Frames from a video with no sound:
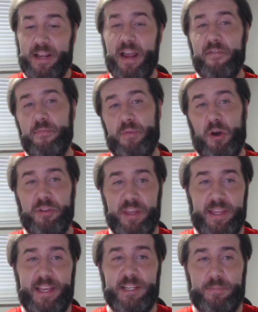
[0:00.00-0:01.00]
to cover both of
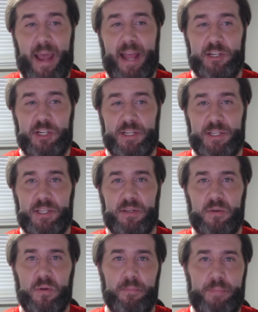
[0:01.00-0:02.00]
these matches
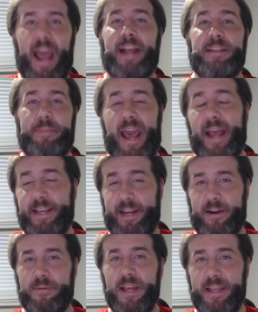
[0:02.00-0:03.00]
back to back
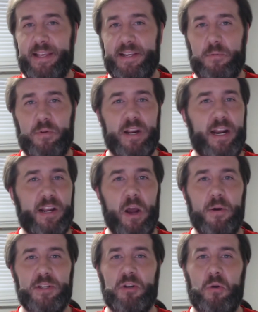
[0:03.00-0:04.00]
here. We're going to
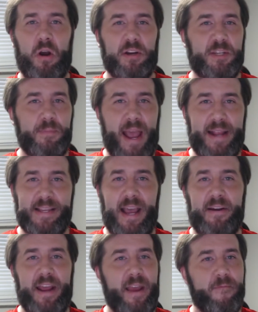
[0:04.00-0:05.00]
go into our
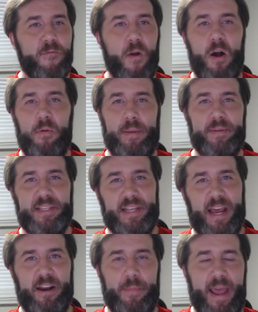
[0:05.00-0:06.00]
SmackDown and Raw Women's
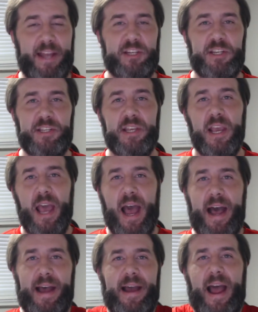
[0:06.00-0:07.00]
title matches.
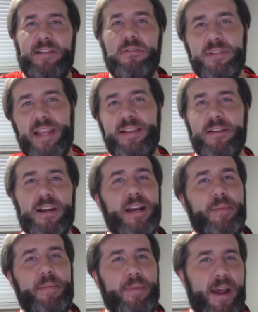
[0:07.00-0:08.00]
I don't think they're going to
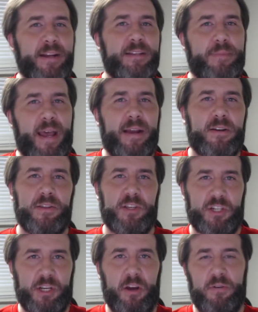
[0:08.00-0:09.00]
be back to back on the
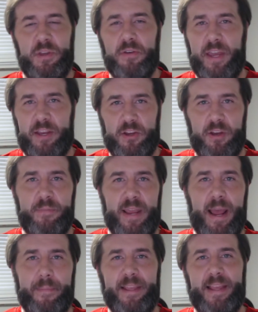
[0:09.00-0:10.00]
show, though they could
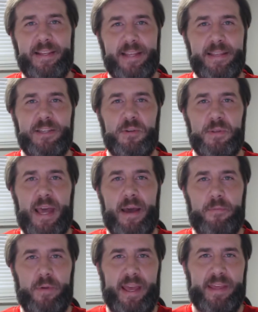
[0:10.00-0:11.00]
be. I mean, they did do
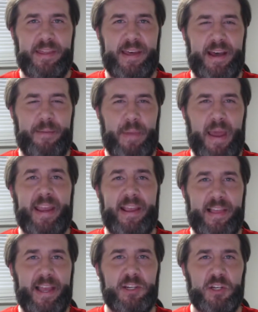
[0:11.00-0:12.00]
that with Becky
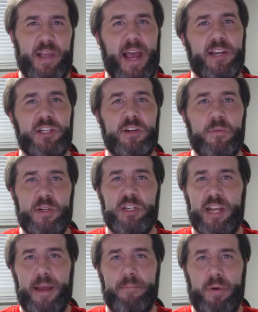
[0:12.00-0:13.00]
Lynch last year when
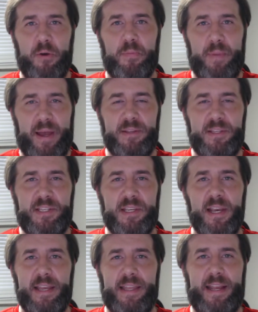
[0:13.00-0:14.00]
she had both belts.
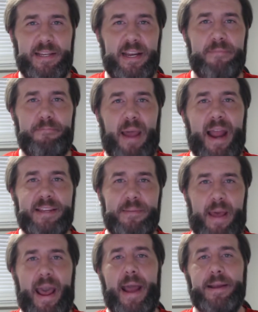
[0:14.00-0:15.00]
They did them back to
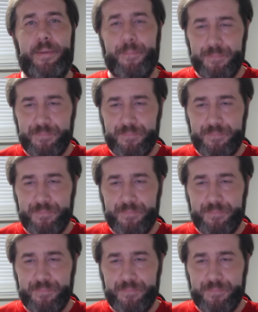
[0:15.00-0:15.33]
back